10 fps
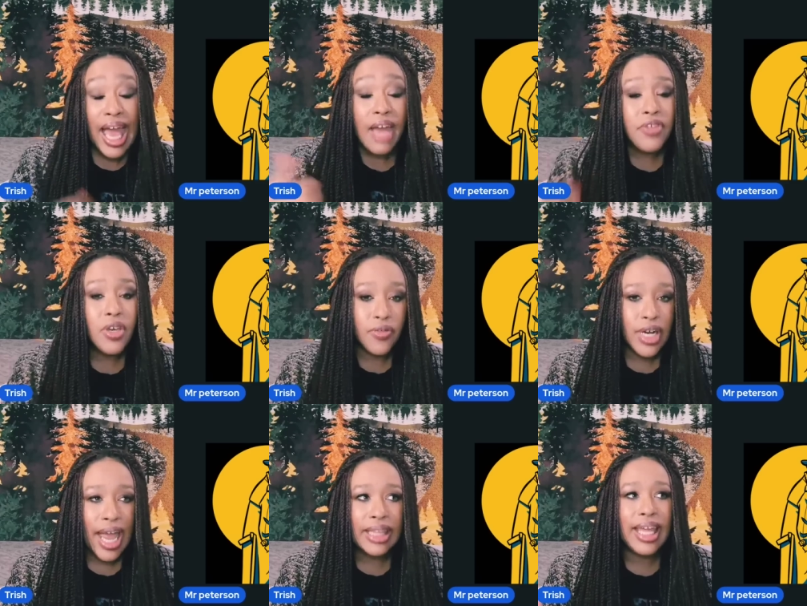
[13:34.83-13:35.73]
Have you ever
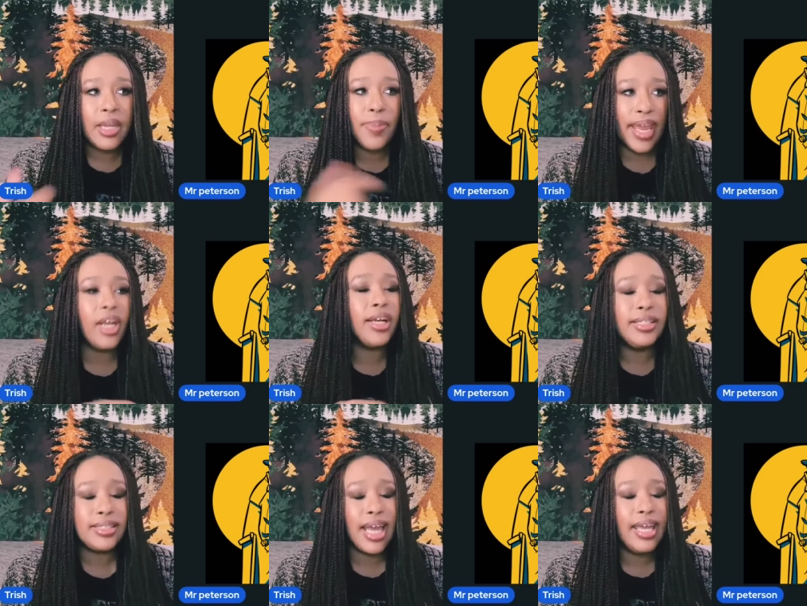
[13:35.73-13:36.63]
had like
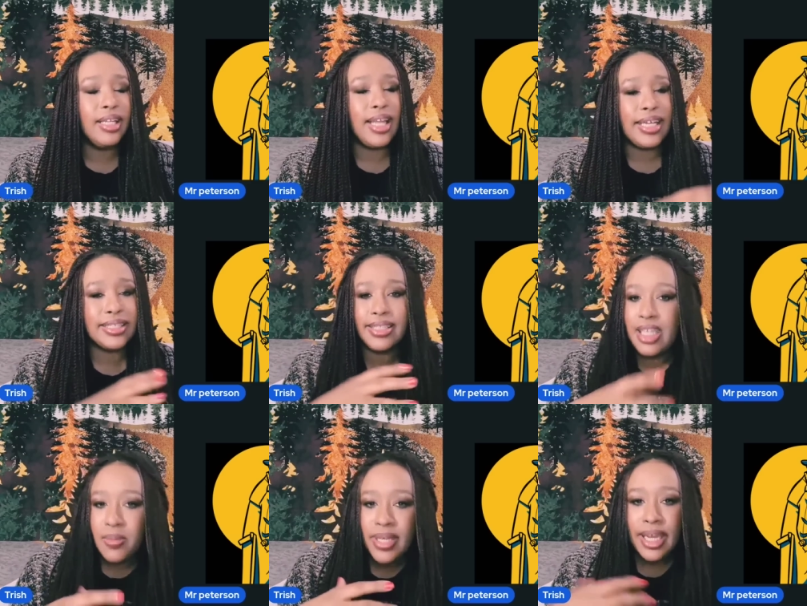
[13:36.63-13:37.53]
parents kind of like
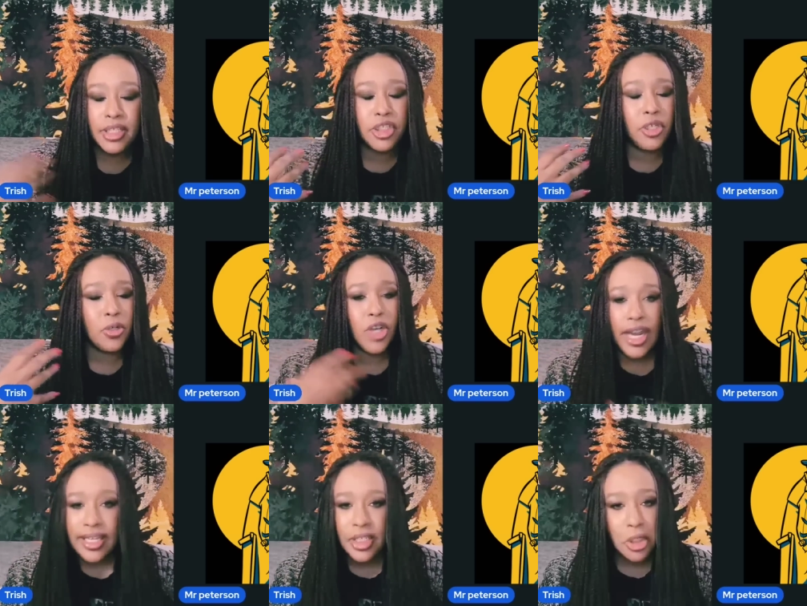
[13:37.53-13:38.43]
scheme against you or try
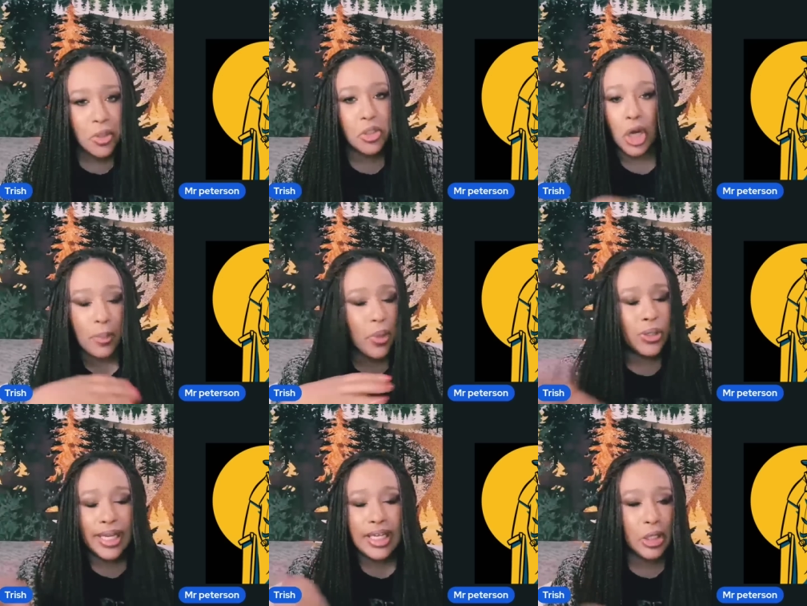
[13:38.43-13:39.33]
to get you in trouble,
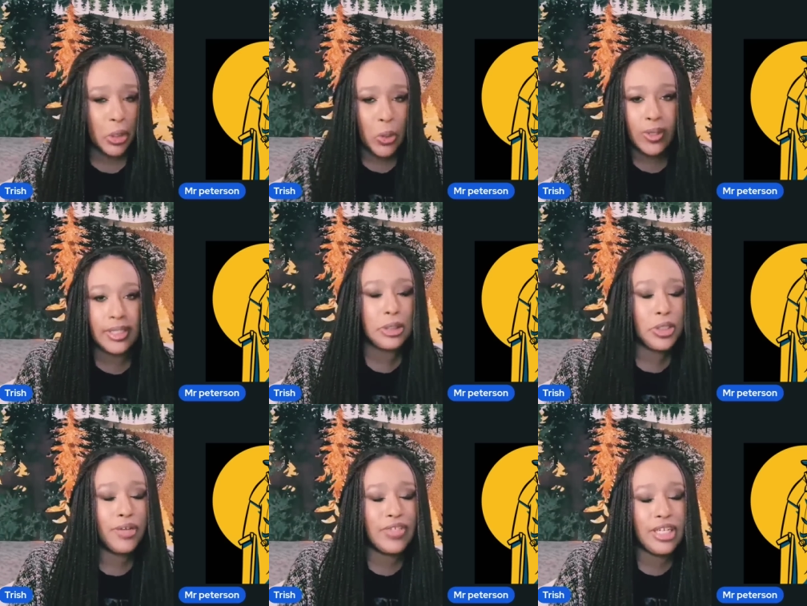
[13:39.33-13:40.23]
like in your whole
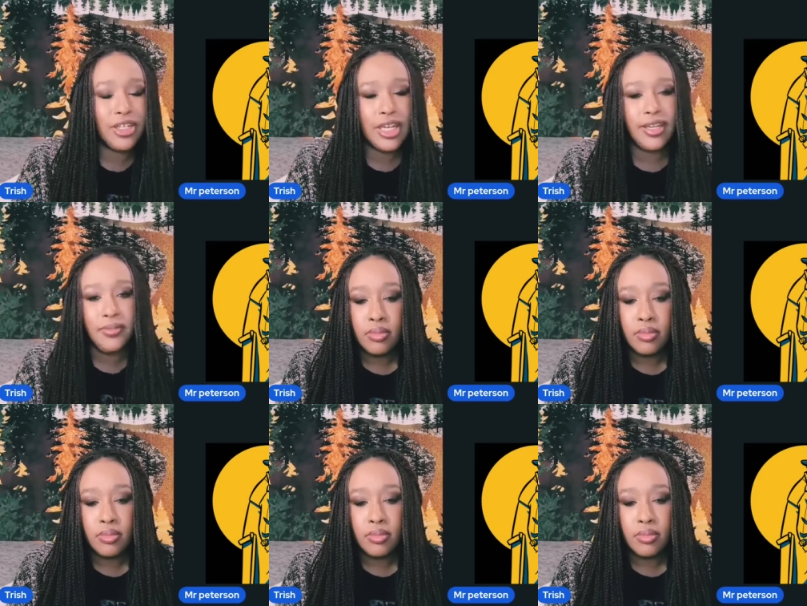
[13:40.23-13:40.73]
history of teaching?